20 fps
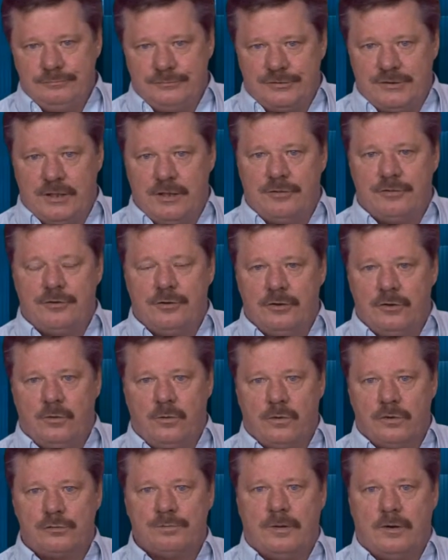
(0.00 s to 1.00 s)
say a 3rd
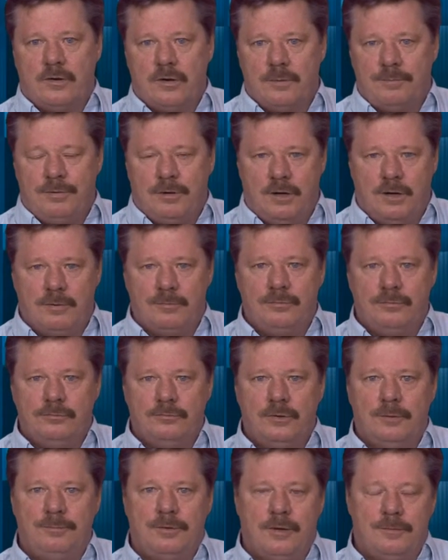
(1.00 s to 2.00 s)
horsepower pump,
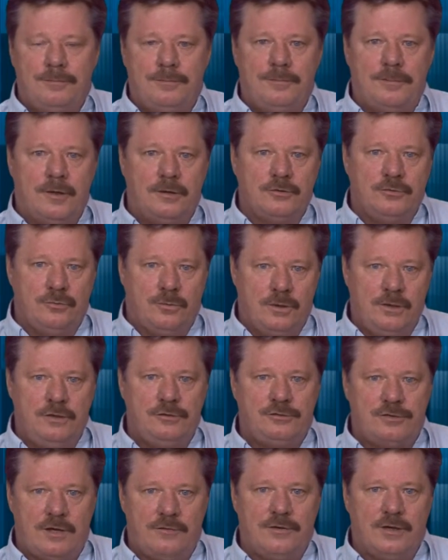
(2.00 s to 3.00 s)
will pump about
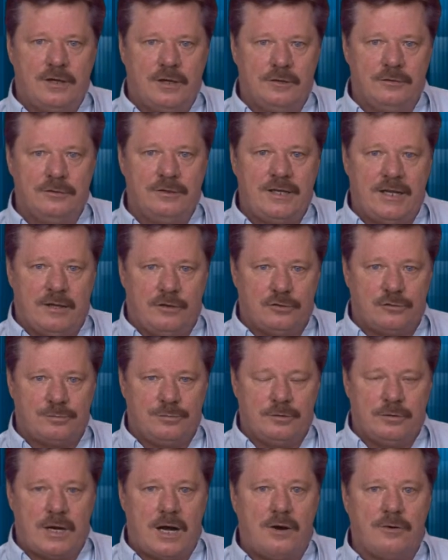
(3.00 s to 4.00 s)
2,700 gallons
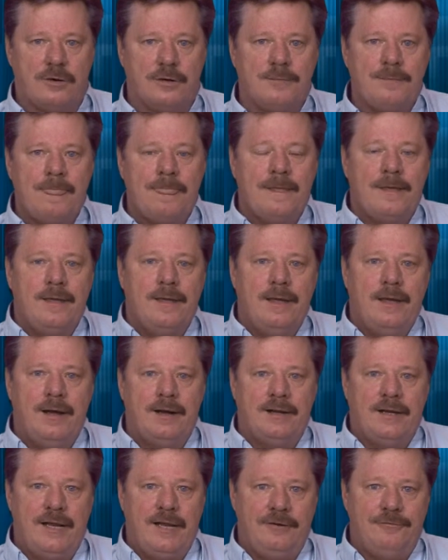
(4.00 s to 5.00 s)
per hour
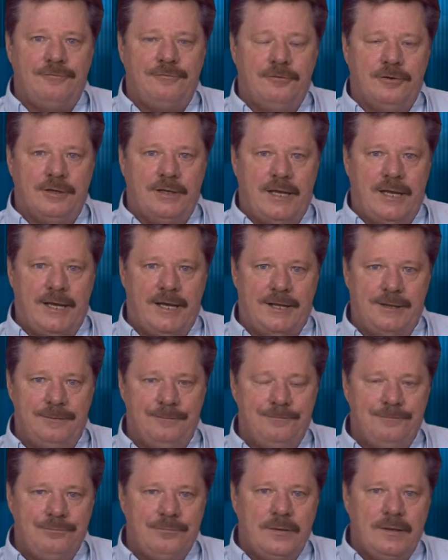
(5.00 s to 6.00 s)
at an 8-foot
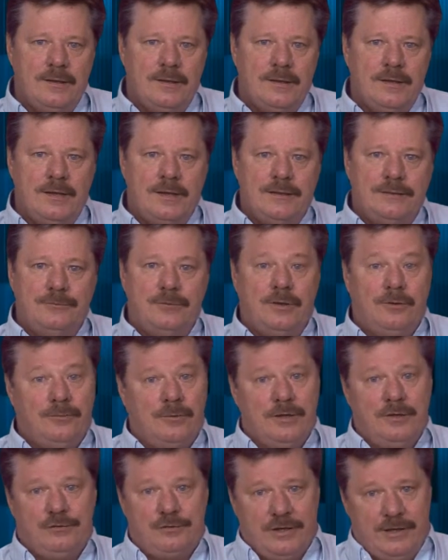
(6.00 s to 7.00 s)
head. Well,
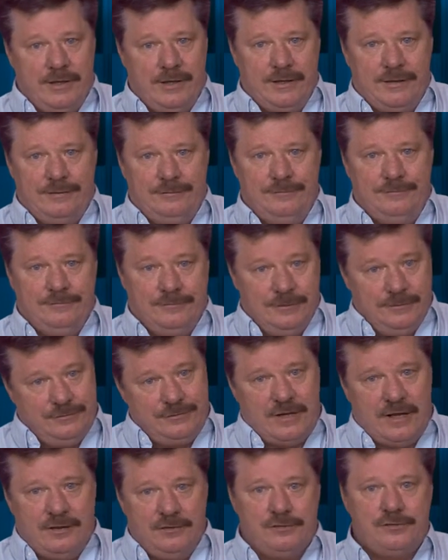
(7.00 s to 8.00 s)
what is a head?
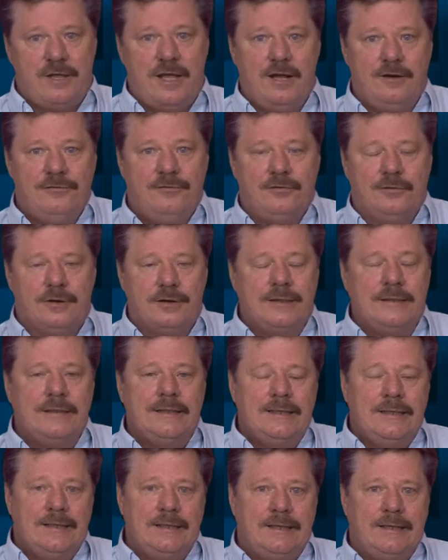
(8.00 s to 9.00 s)
What's head stand for?
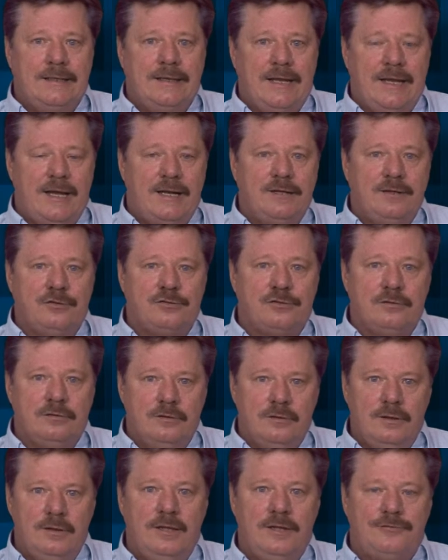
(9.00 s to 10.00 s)
A head is
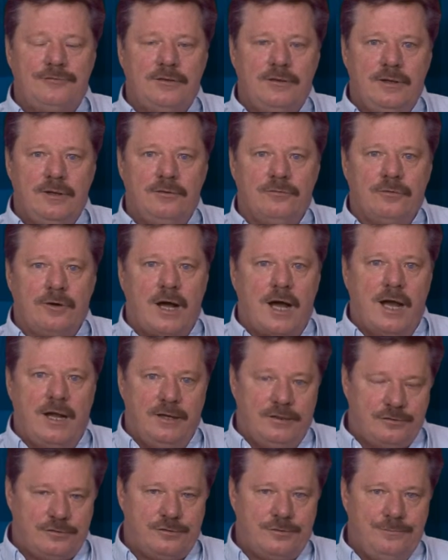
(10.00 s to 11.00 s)
lift and
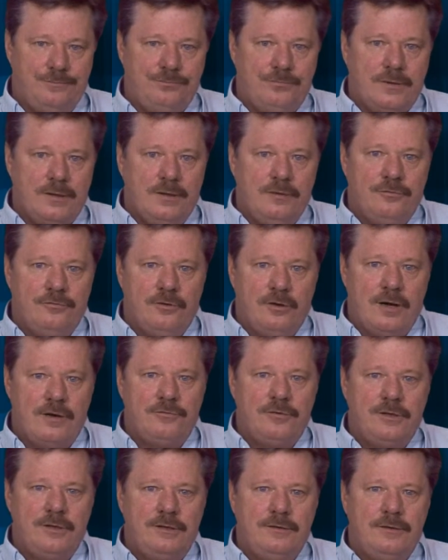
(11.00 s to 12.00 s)
rise. For
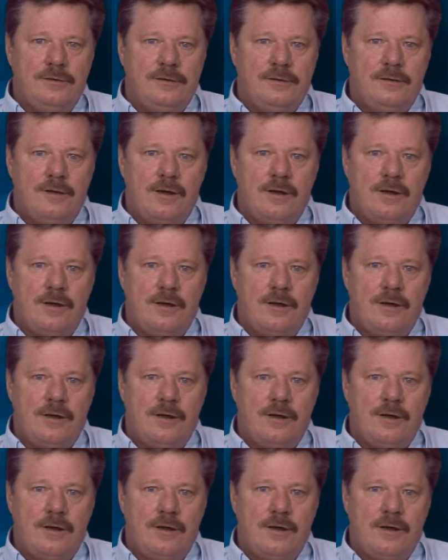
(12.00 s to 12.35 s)
every